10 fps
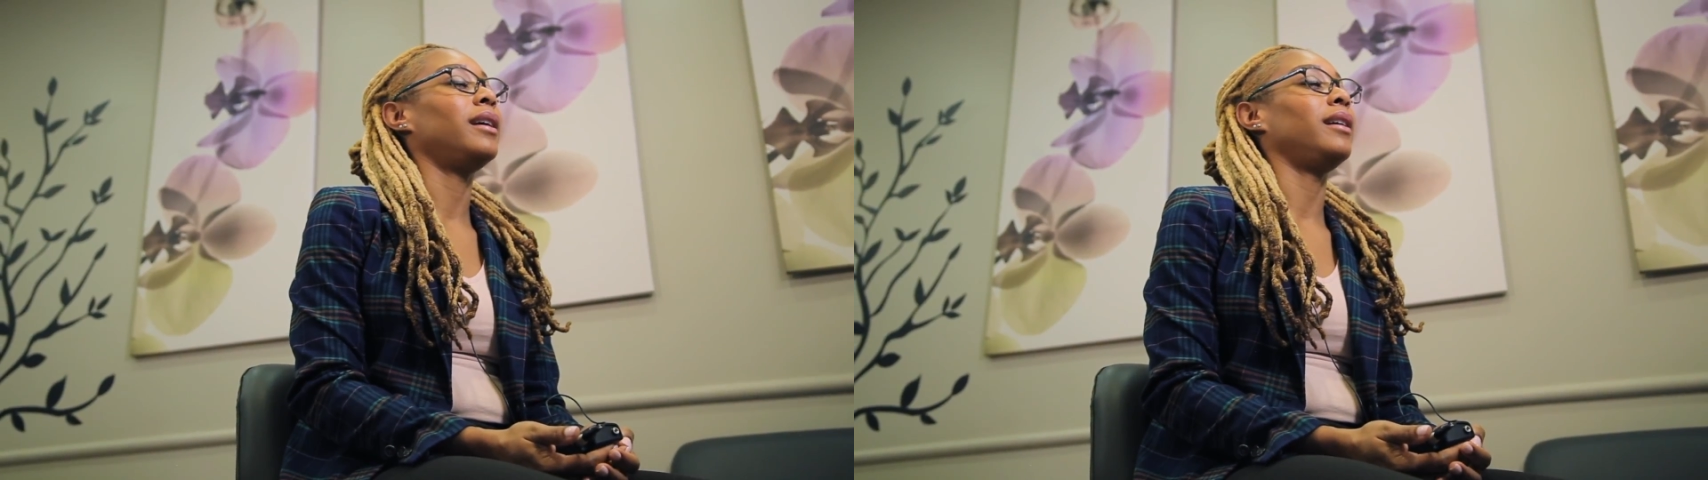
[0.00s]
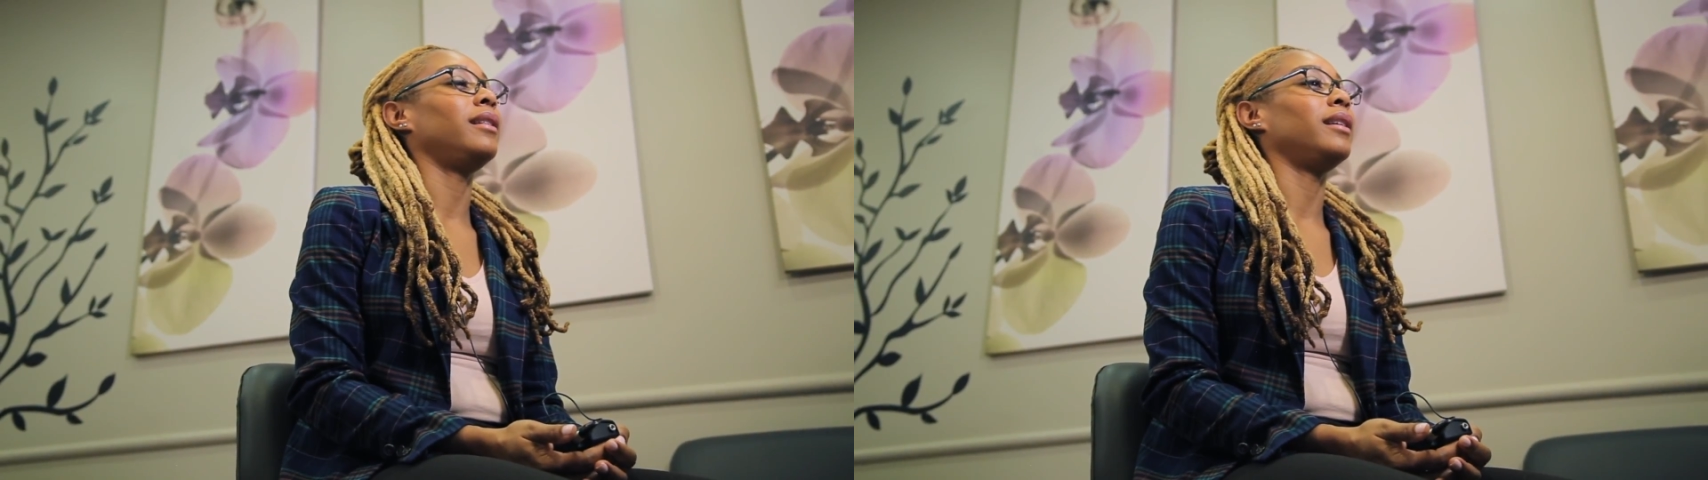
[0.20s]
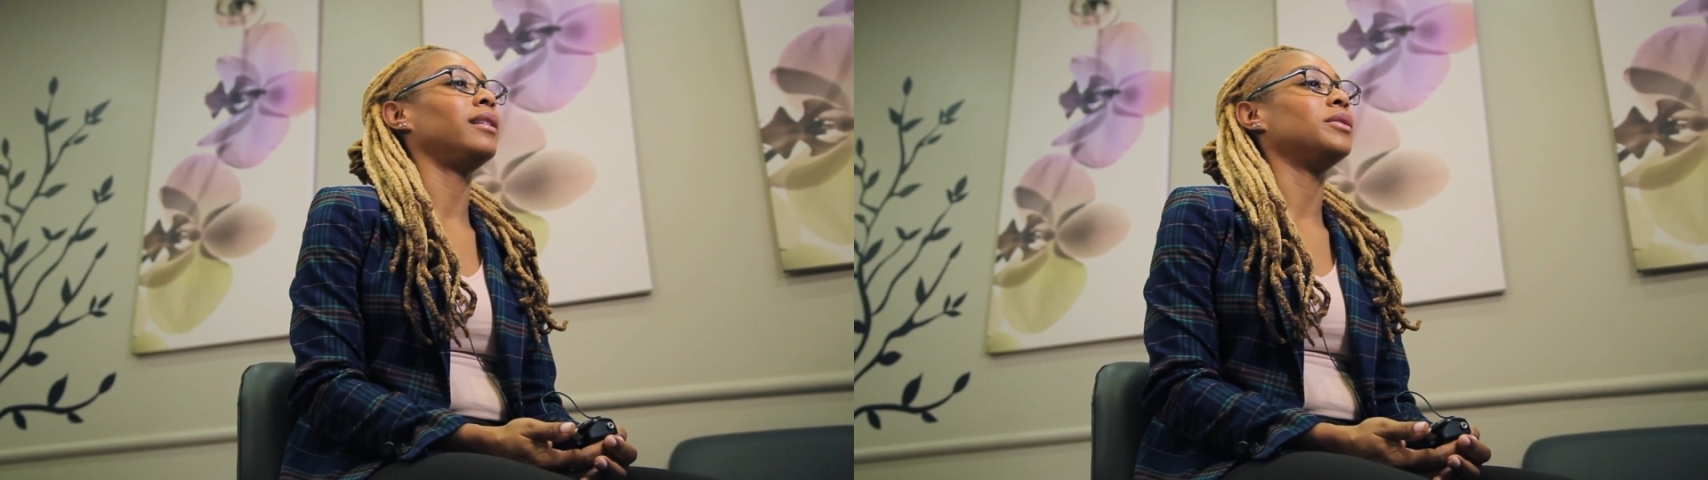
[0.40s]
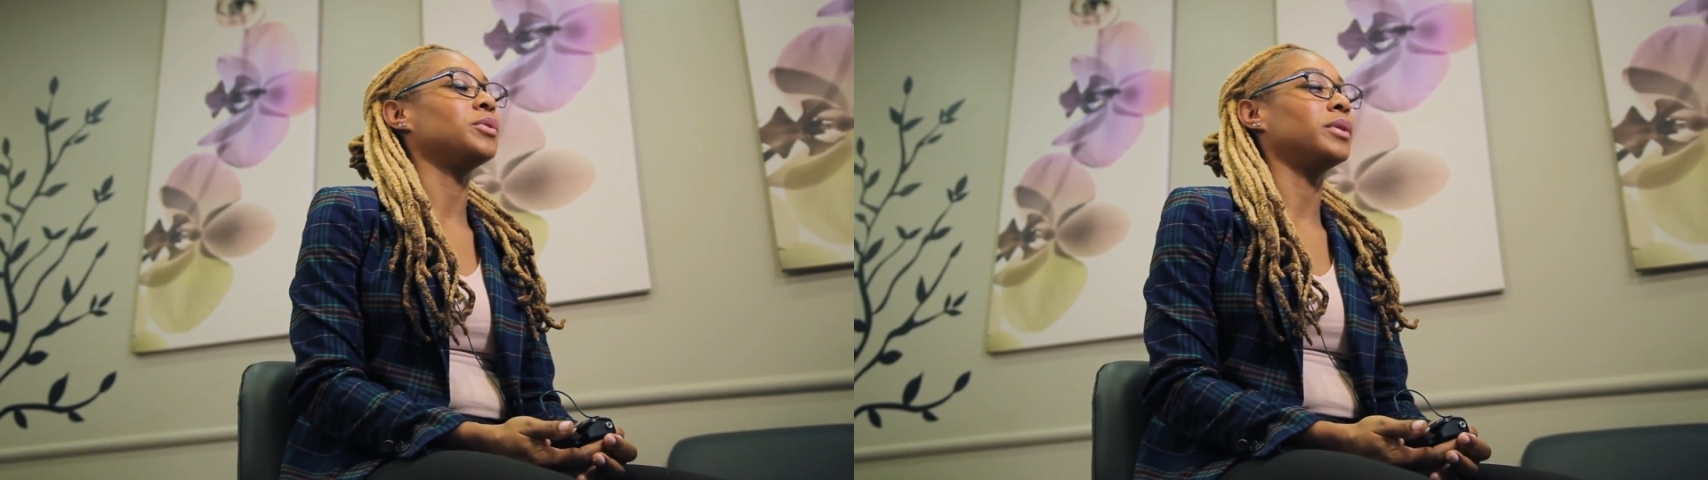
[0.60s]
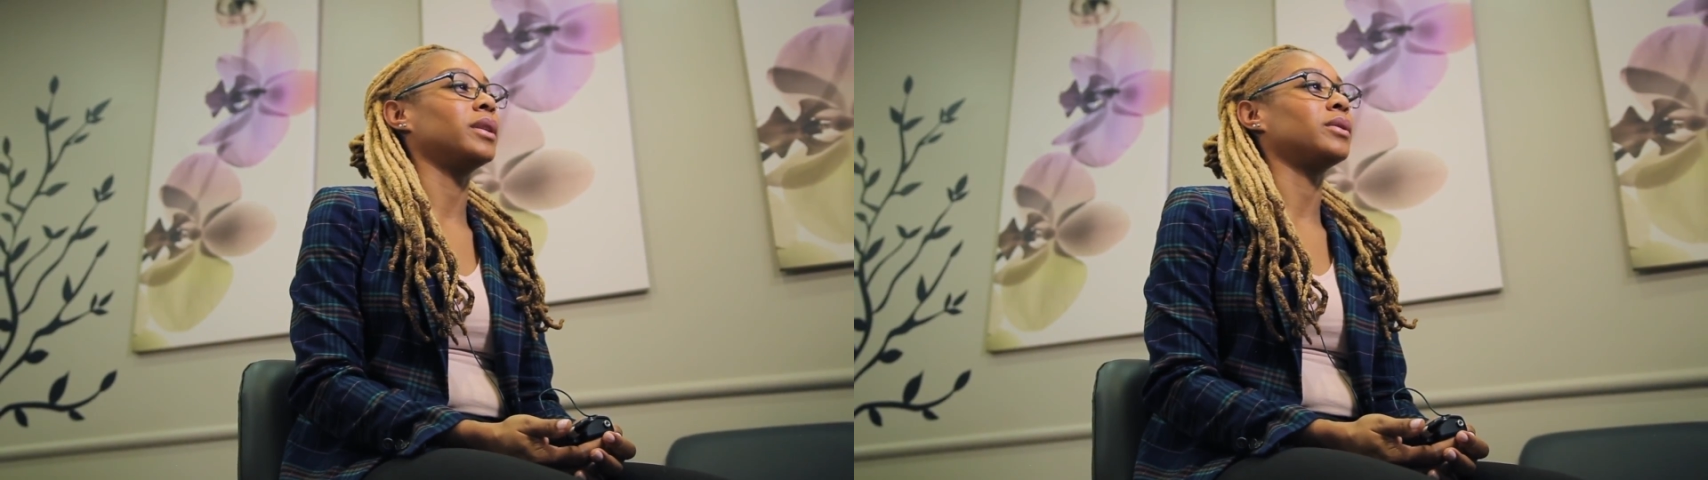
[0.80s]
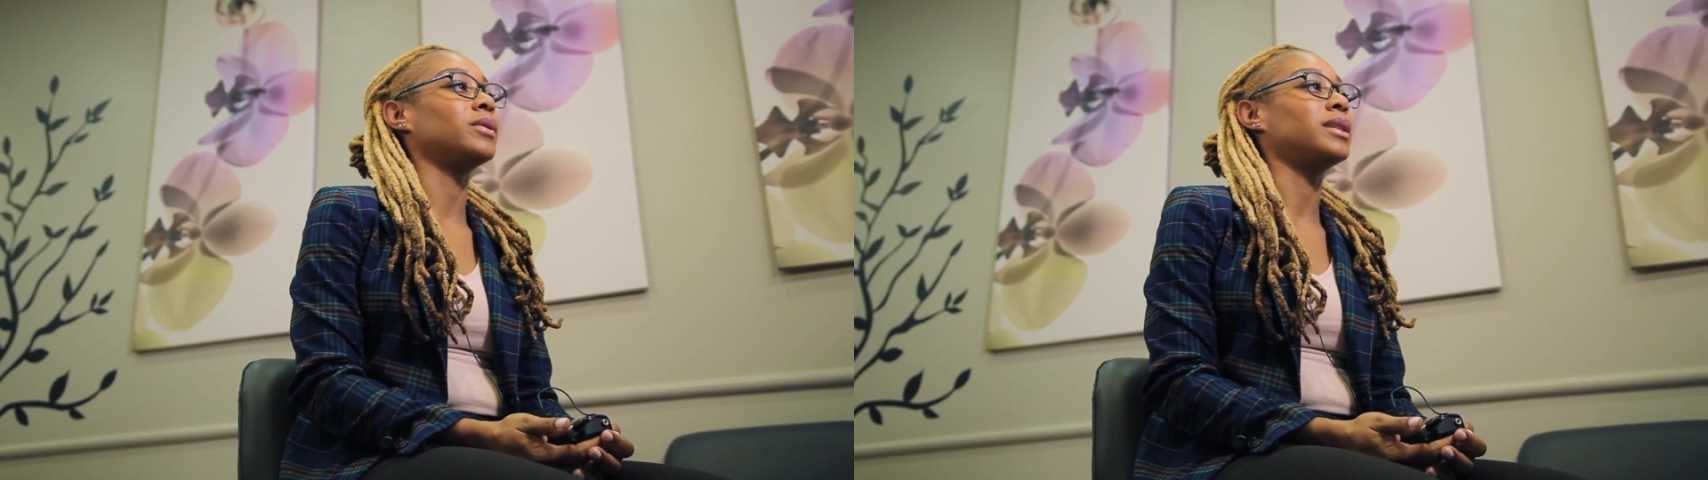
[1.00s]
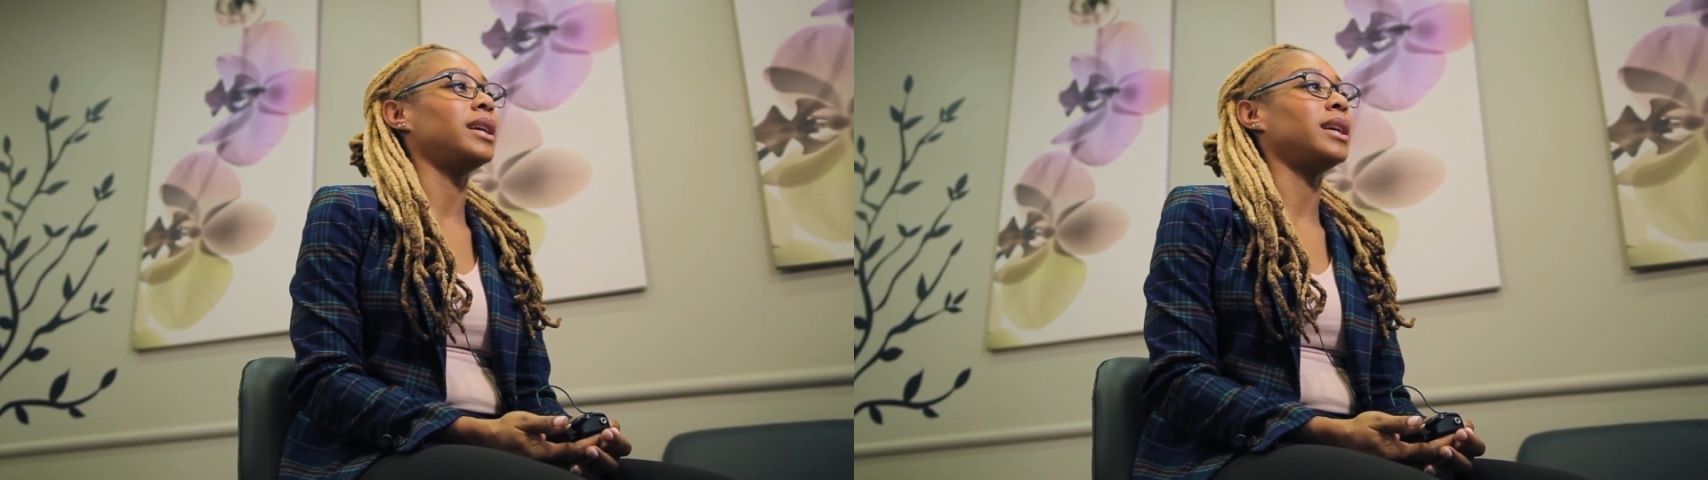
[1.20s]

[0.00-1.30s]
and then do clinicals.